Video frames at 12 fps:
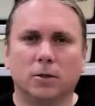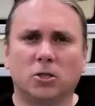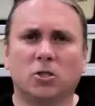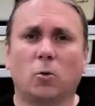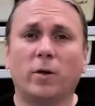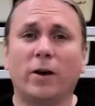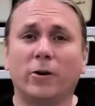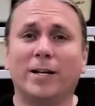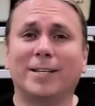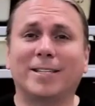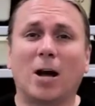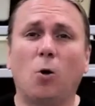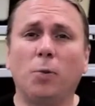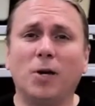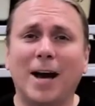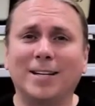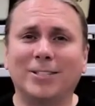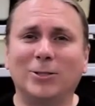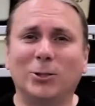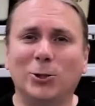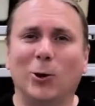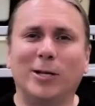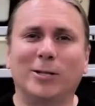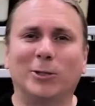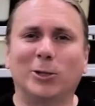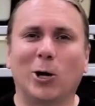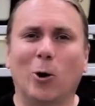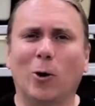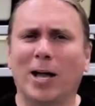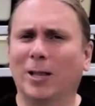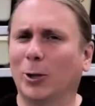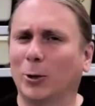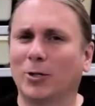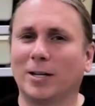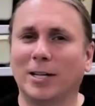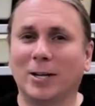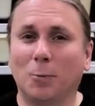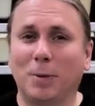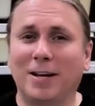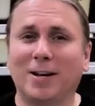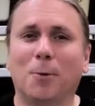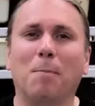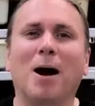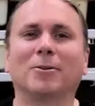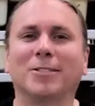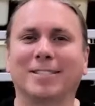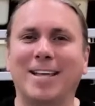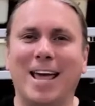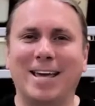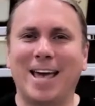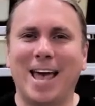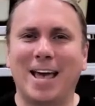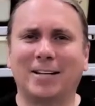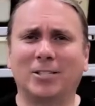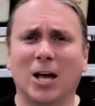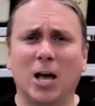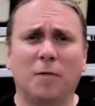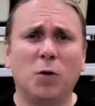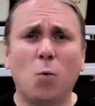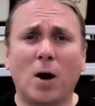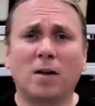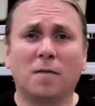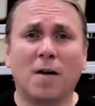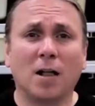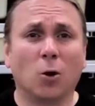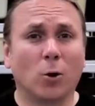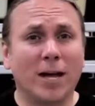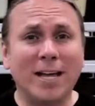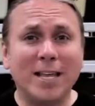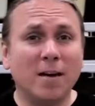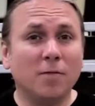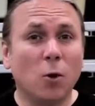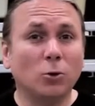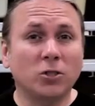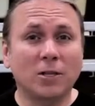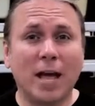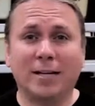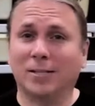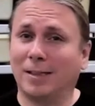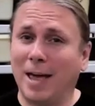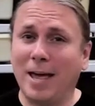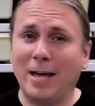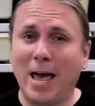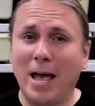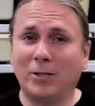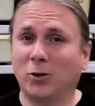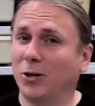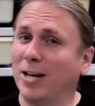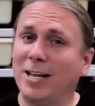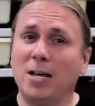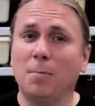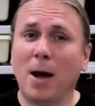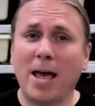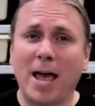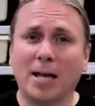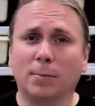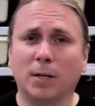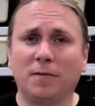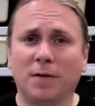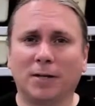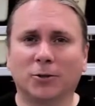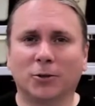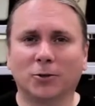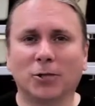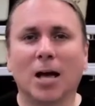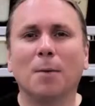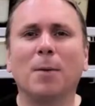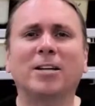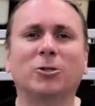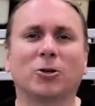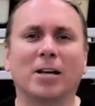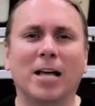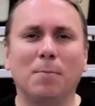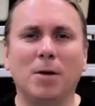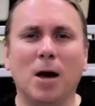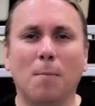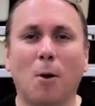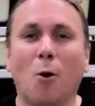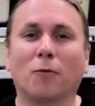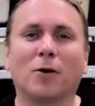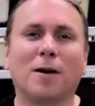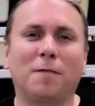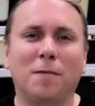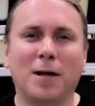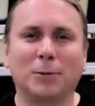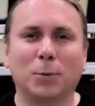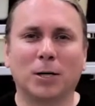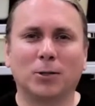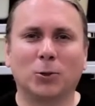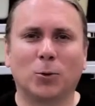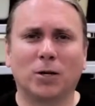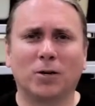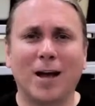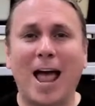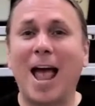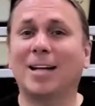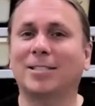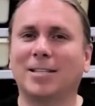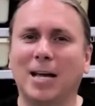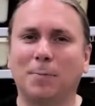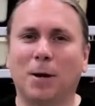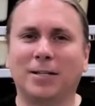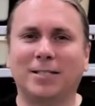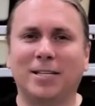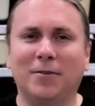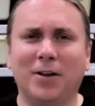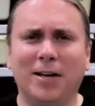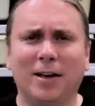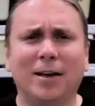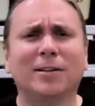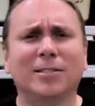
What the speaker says: So there it is. I hope you guys enjoyed the show and learned a little bit about snake eggs. If you want to follow any of those snakes laying eggs or any of my animal adventures, make sure to hit me up over on Facebook and Twitter at SnakeBytesTV.